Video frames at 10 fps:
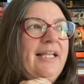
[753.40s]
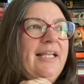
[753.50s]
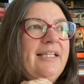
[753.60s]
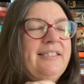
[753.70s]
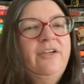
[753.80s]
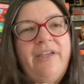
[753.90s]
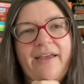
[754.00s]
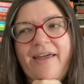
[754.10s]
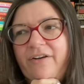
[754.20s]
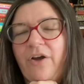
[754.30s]
So yeah, I
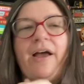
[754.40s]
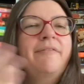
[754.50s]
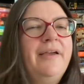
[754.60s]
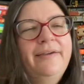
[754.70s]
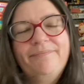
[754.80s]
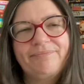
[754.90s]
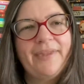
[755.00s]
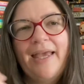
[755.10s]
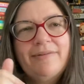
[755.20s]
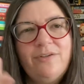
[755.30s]
don't know. I,
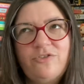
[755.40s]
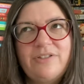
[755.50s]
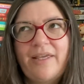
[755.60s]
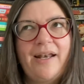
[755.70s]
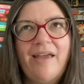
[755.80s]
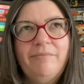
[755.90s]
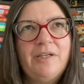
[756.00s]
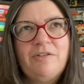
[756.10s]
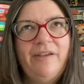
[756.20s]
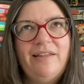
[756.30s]
I still just kind of have mixed
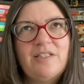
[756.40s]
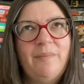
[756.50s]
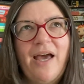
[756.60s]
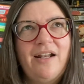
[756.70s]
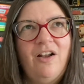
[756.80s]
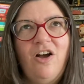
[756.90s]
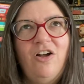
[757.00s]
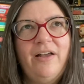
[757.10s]
feelings about it all.